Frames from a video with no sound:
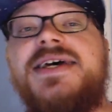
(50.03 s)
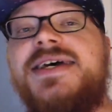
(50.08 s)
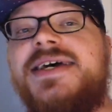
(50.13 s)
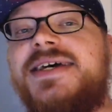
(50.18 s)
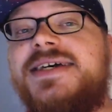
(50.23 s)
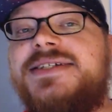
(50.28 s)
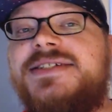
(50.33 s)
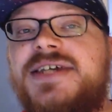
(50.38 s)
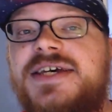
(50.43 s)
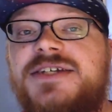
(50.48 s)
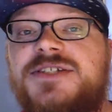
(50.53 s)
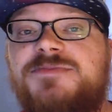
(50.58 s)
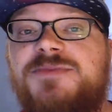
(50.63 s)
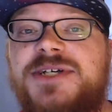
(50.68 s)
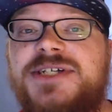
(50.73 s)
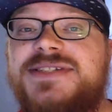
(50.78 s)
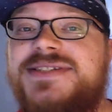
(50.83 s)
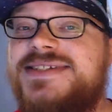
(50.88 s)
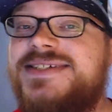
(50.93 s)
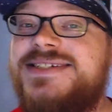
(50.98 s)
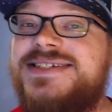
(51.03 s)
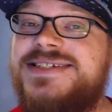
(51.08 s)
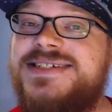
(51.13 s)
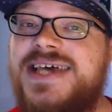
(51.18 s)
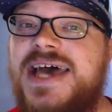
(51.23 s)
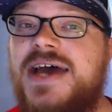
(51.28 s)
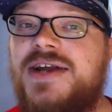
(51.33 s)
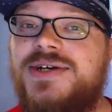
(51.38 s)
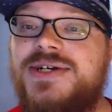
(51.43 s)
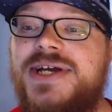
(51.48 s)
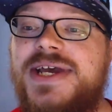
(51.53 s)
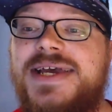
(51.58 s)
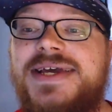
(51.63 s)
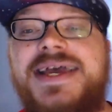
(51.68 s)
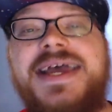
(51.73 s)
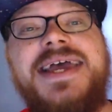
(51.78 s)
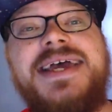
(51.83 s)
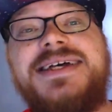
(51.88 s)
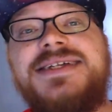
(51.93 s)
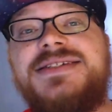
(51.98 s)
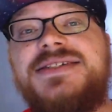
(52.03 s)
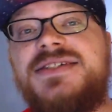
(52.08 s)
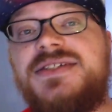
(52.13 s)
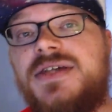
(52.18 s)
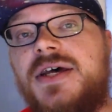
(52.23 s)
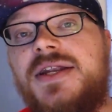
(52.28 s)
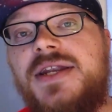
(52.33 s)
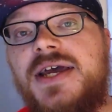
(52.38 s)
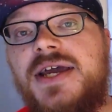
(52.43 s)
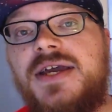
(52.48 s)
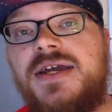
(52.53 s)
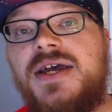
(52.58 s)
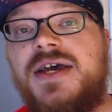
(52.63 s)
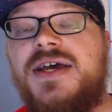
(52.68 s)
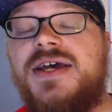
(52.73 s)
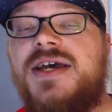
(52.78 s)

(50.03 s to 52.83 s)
It takes place this Saturday and Sunday.